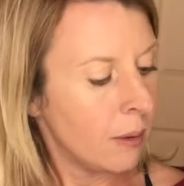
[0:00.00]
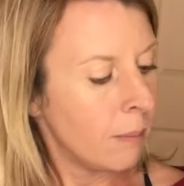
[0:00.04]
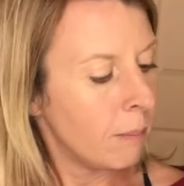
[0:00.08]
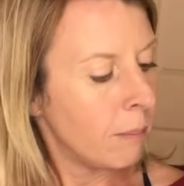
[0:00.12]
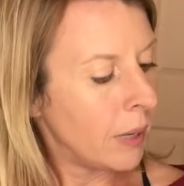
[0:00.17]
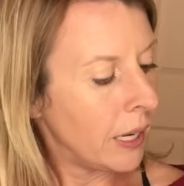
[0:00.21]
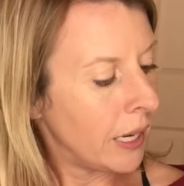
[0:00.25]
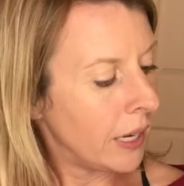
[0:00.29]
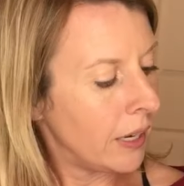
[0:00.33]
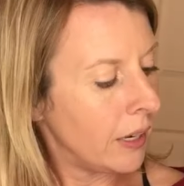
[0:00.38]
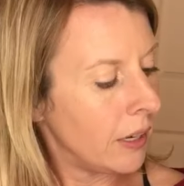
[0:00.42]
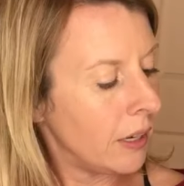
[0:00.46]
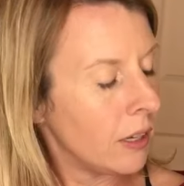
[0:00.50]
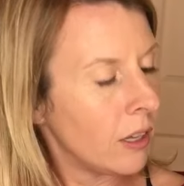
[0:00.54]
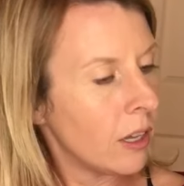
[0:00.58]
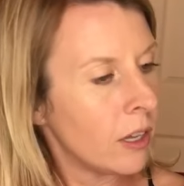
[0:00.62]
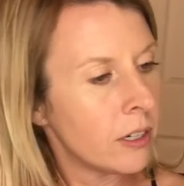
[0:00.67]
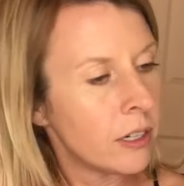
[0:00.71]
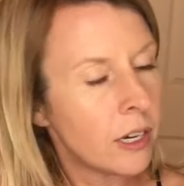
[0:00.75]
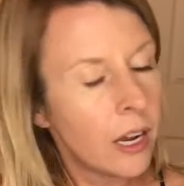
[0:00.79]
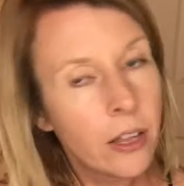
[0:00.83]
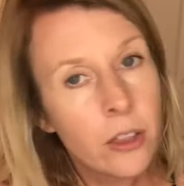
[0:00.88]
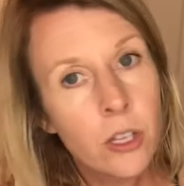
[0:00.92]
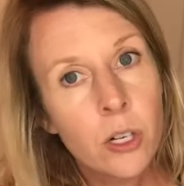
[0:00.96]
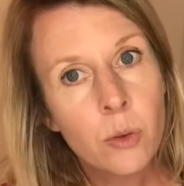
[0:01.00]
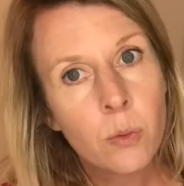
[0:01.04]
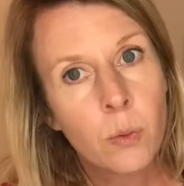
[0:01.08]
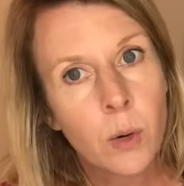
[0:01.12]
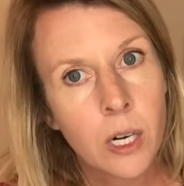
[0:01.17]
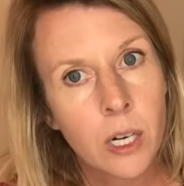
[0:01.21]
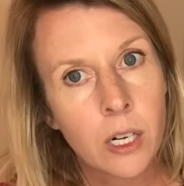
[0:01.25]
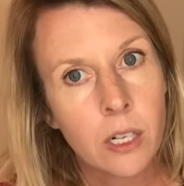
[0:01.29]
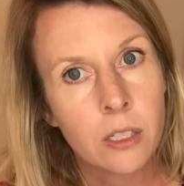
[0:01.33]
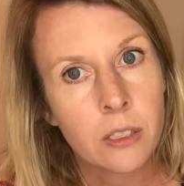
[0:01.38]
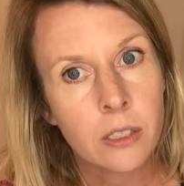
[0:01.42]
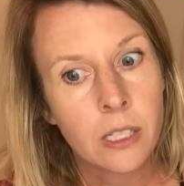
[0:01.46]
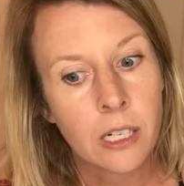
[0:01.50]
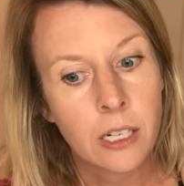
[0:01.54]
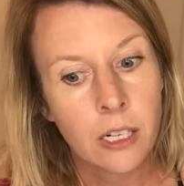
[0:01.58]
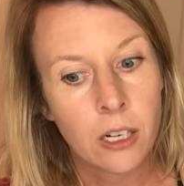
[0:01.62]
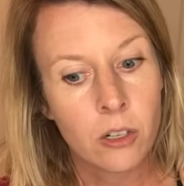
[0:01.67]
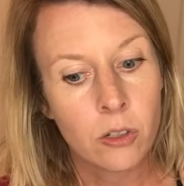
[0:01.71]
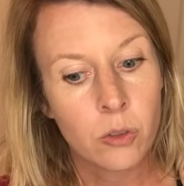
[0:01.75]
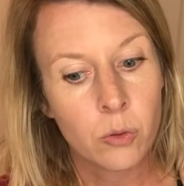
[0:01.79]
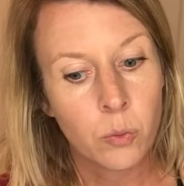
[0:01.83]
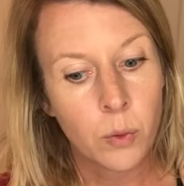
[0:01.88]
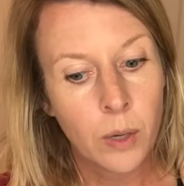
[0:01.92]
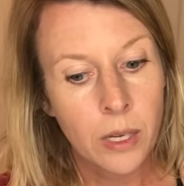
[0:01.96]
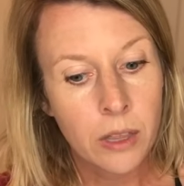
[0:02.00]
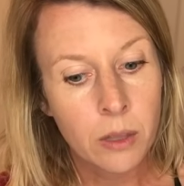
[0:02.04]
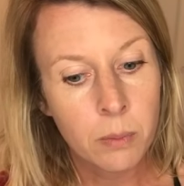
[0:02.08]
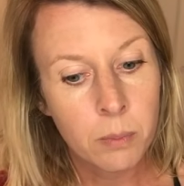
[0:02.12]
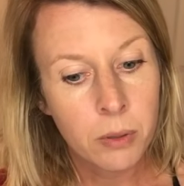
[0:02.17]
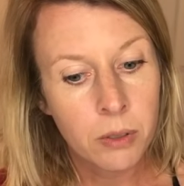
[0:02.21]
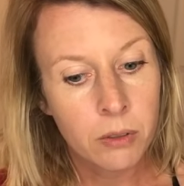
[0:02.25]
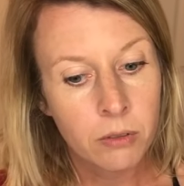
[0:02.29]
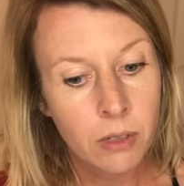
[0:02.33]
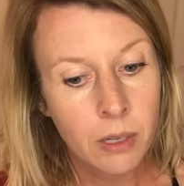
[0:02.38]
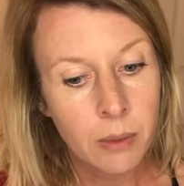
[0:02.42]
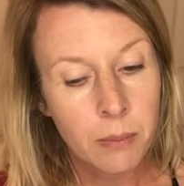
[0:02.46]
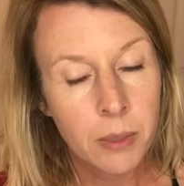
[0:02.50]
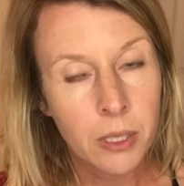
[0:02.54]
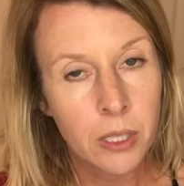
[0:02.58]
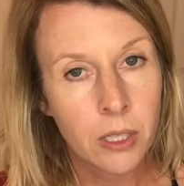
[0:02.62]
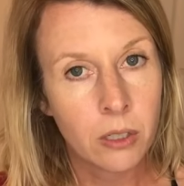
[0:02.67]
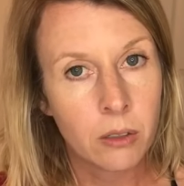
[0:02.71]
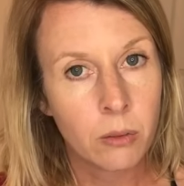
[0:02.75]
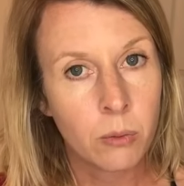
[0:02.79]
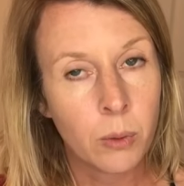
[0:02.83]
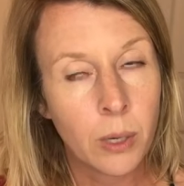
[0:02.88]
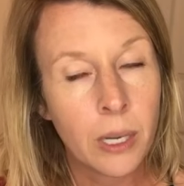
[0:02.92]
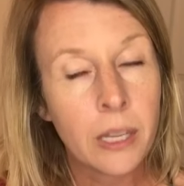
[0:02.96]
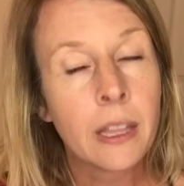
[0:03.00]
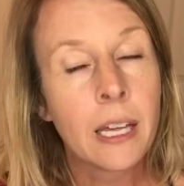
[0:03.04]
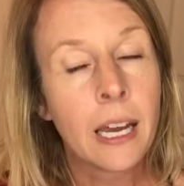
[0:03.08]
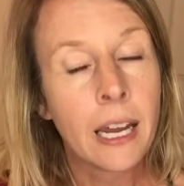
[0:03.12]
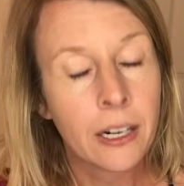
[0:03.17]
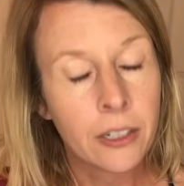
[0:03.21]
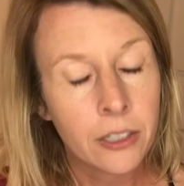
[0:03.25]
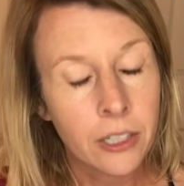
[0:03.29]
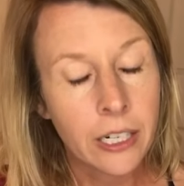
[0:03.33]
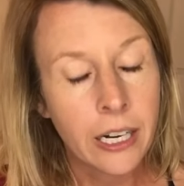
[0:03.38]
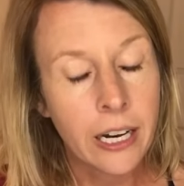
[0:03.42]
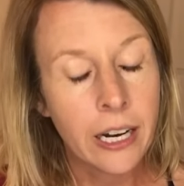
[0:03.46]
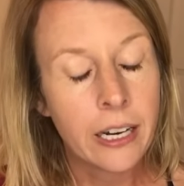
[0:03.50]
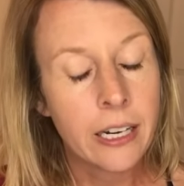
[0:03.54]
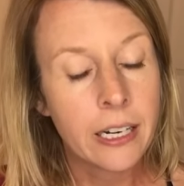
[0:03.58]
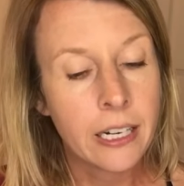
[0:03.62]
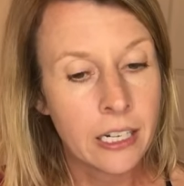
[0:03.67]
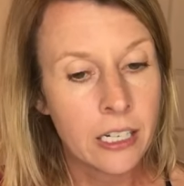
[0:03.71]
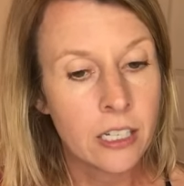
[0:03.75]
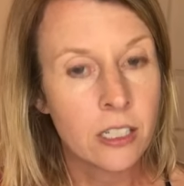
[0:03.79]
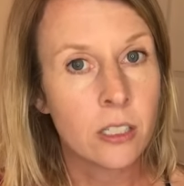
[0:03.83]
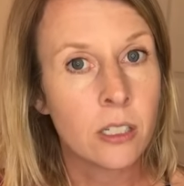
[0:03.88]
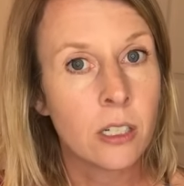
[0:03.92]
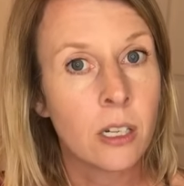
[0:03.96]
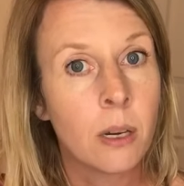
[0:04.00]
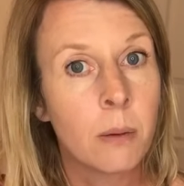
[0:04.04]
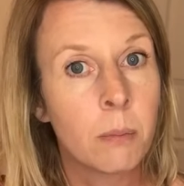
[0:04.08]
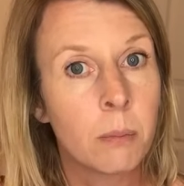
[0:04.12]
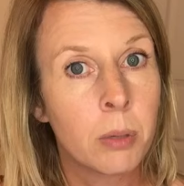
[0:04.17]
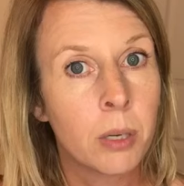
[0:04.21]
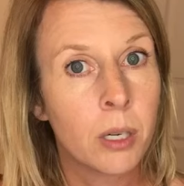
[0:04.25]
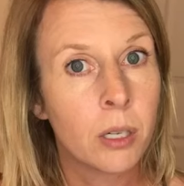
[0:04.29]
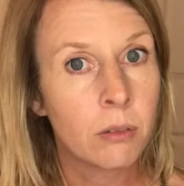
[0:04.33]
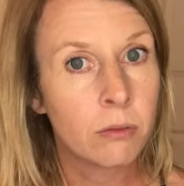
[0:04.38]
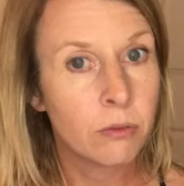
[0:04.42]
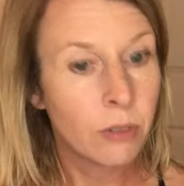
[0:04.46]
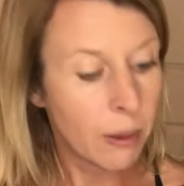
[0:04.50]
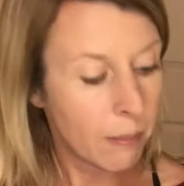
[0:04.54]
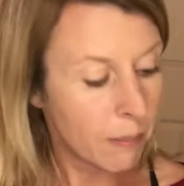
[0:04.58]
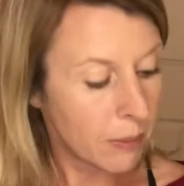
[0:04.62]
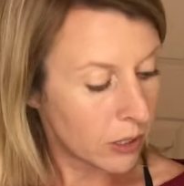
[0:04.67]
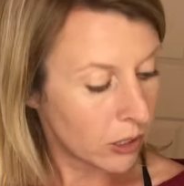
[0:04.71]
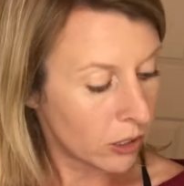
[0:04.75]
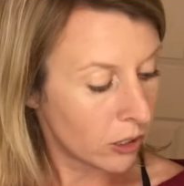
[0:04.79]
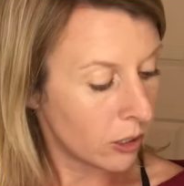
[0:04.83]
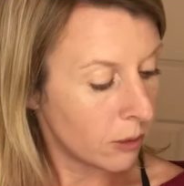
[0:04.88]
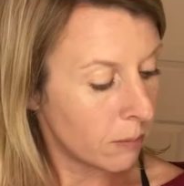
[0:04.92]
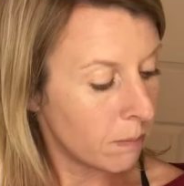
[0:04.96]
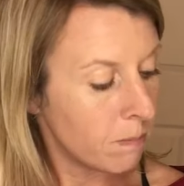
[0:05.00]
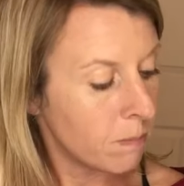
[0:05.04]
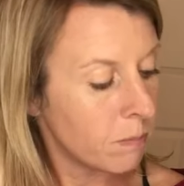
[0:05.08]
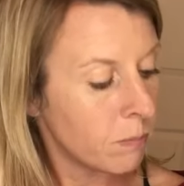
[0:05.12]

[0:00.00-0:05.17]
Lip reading: But another word that goes with perimeter, with area, is perimeter.